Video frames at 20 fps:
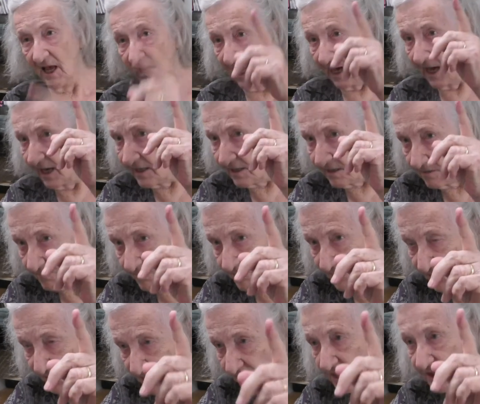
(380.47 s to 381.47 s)
I
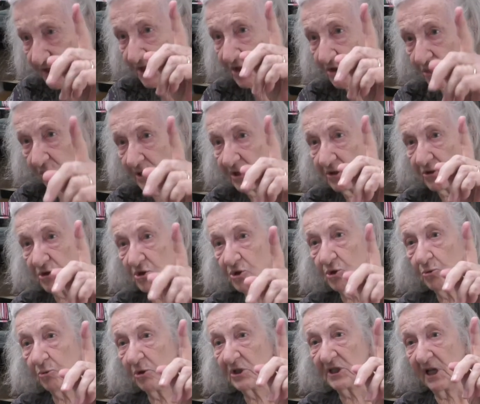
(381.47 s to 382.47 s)
am just going to
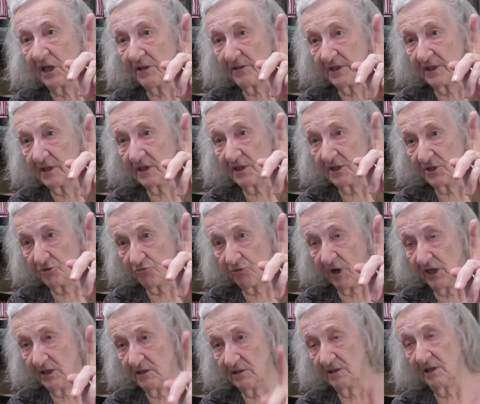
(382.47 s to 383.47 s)
do what I think is
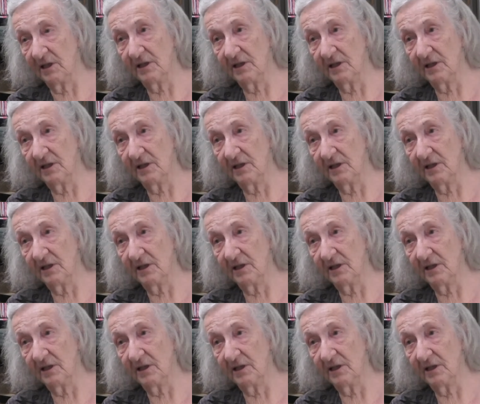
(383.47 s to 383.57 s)
right.